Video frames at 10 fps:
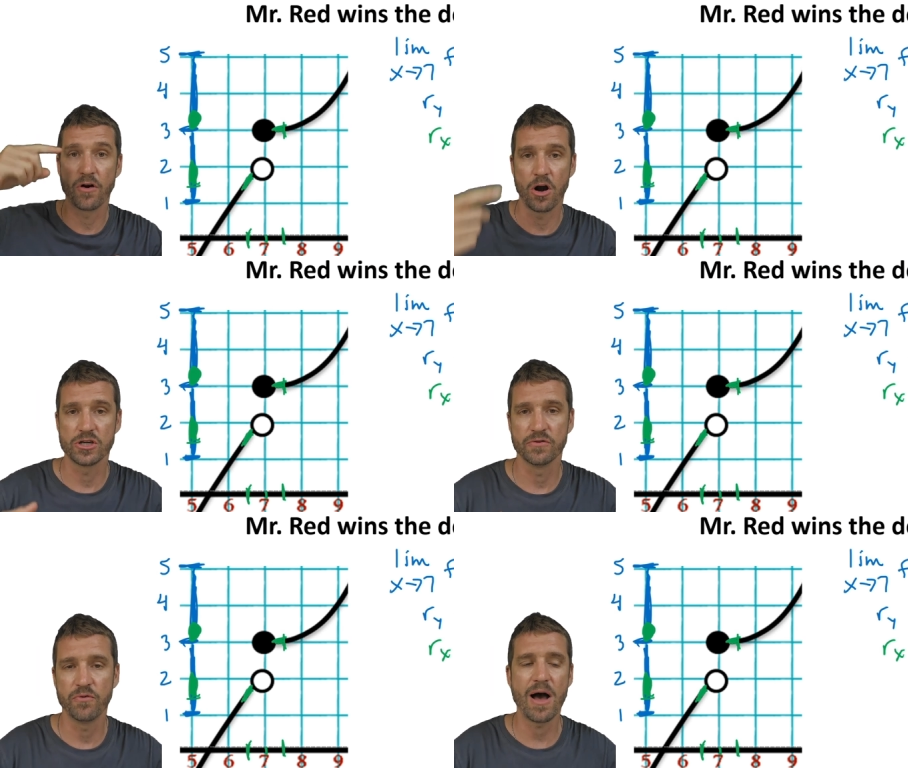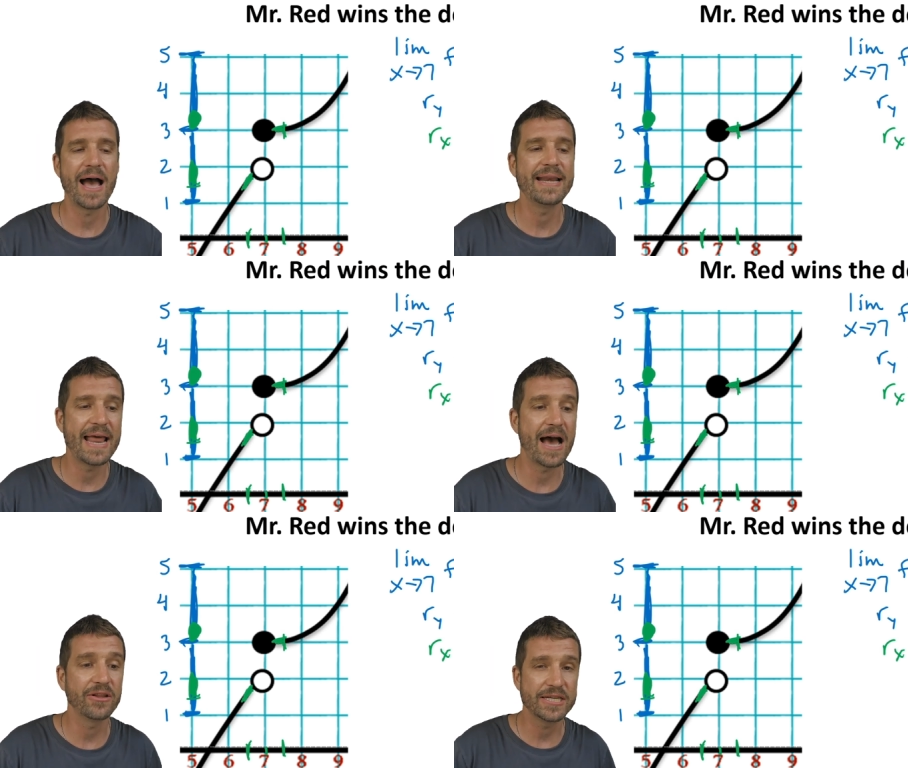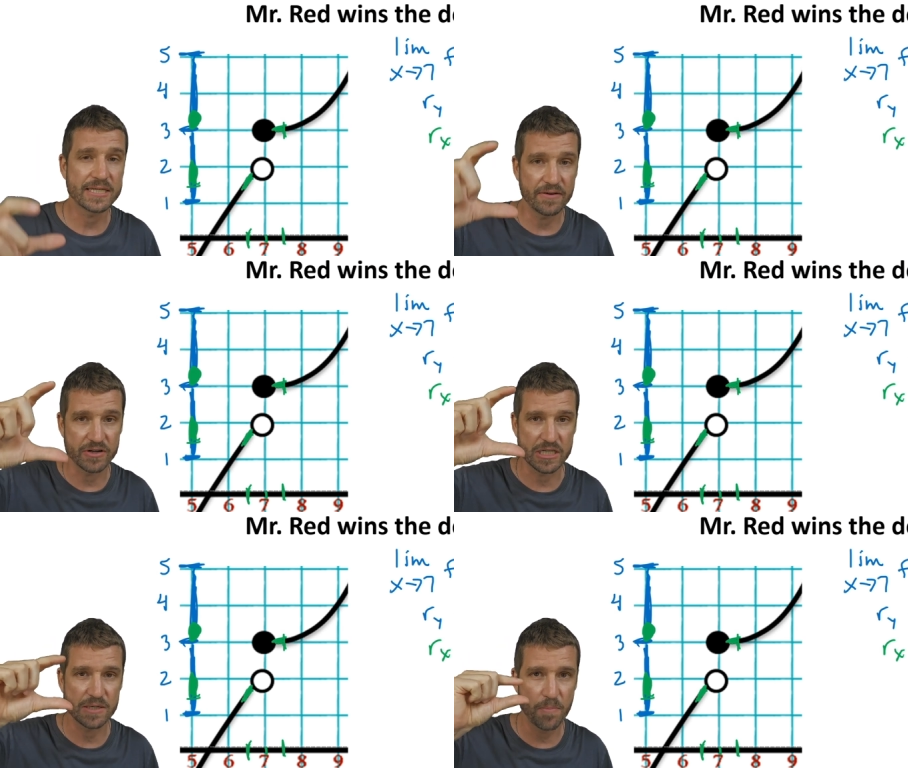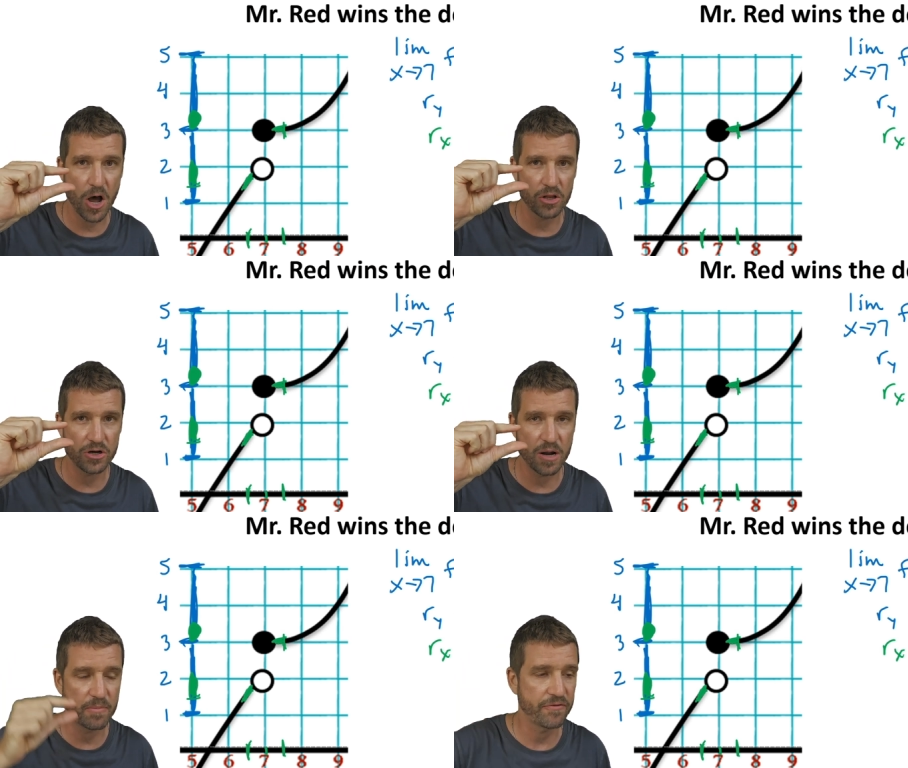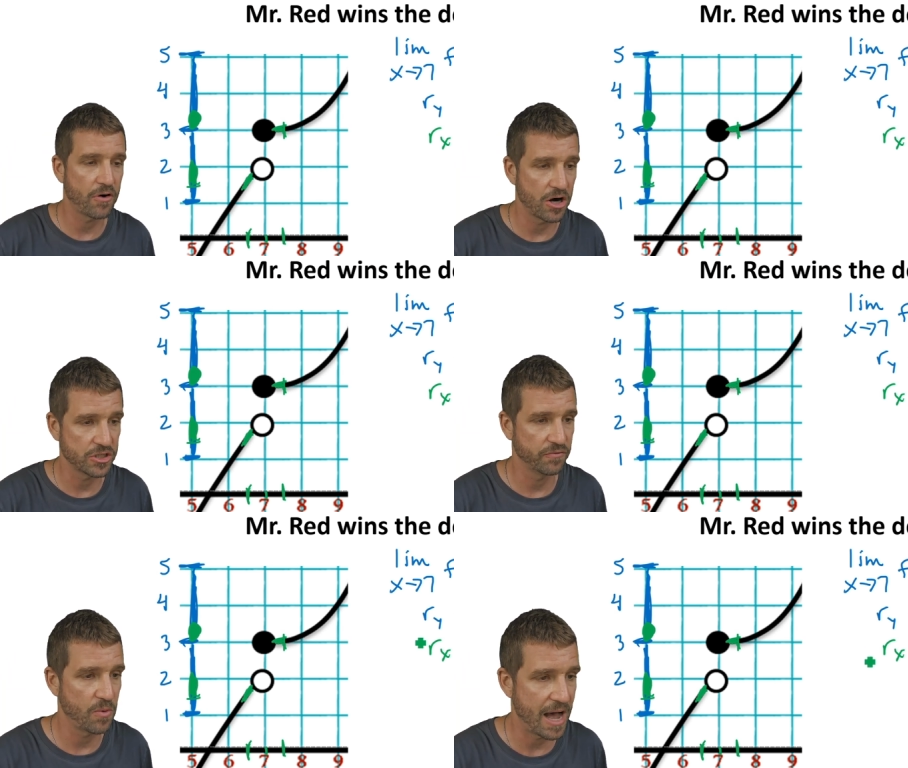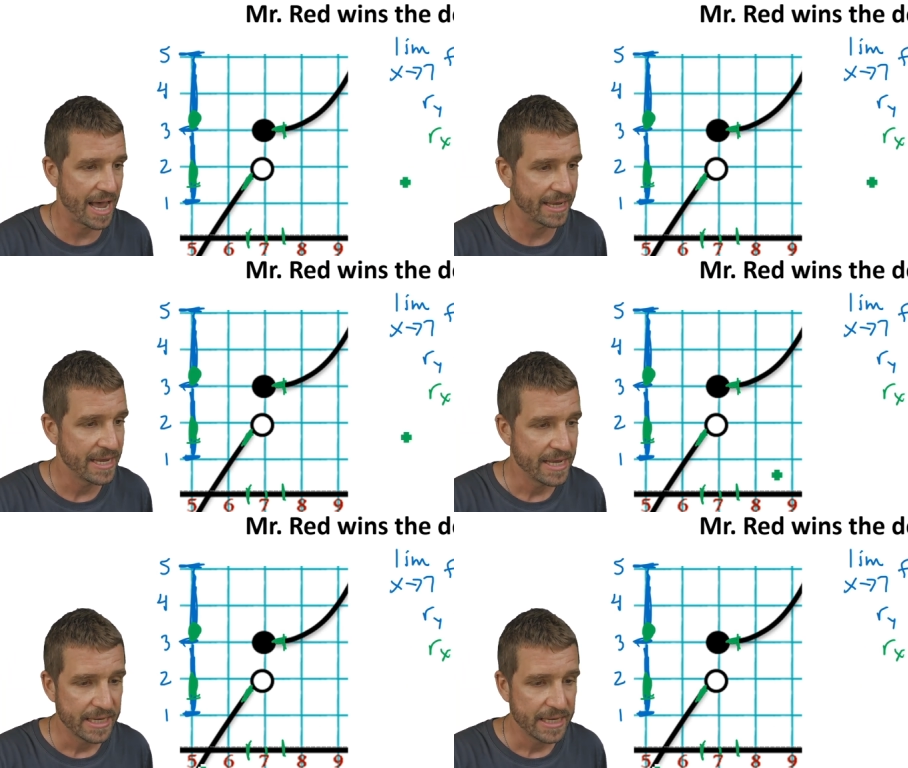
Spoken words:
for r sub y. Now let's give a smaller number for r sub y.